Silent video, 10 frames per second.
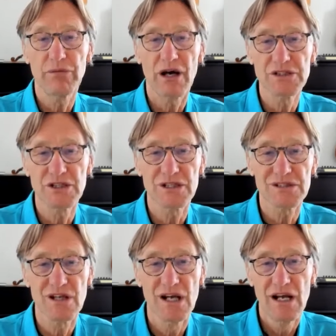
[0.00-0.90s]

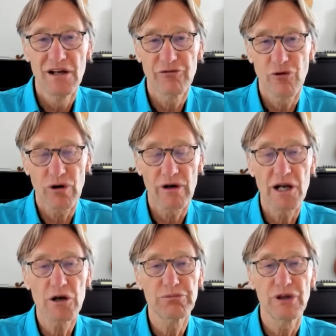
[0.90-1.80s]
budgets for
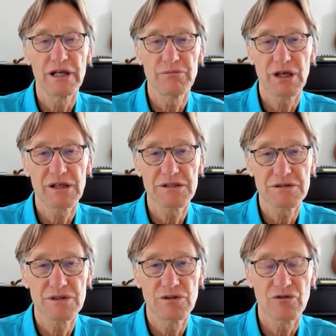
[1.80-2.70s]
airplay
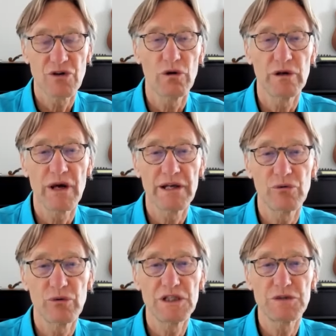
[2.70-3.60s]
because you know the only way to
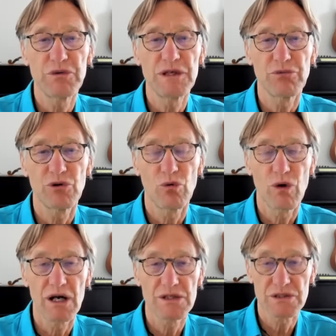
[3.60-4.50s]
reach people
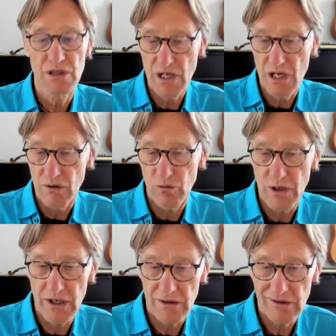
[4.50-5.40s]
was
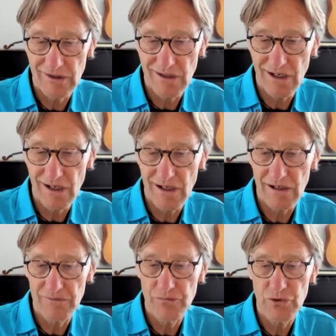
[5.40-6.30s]
with
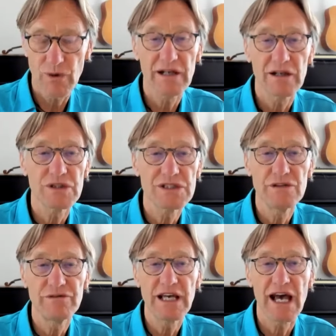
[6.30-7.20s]
um, radio or
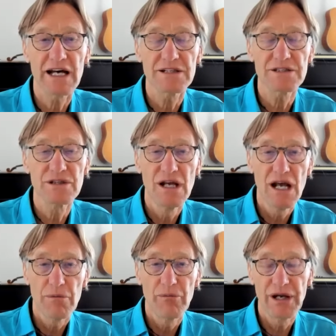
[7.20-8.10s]
tv ads
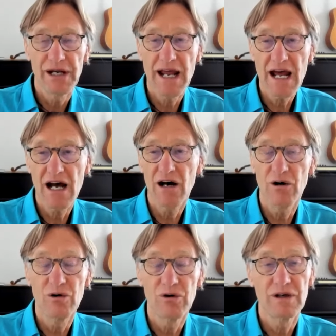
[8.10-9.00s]
but
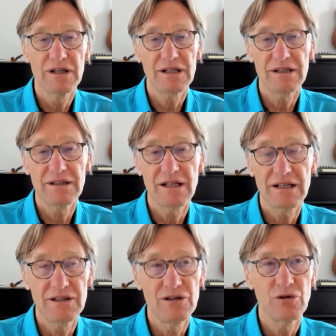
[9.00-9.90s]
now
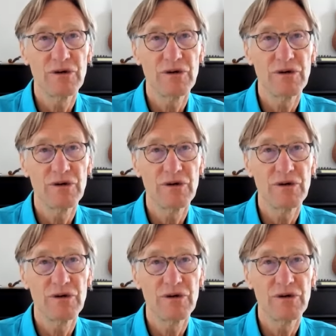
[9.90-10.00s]
you know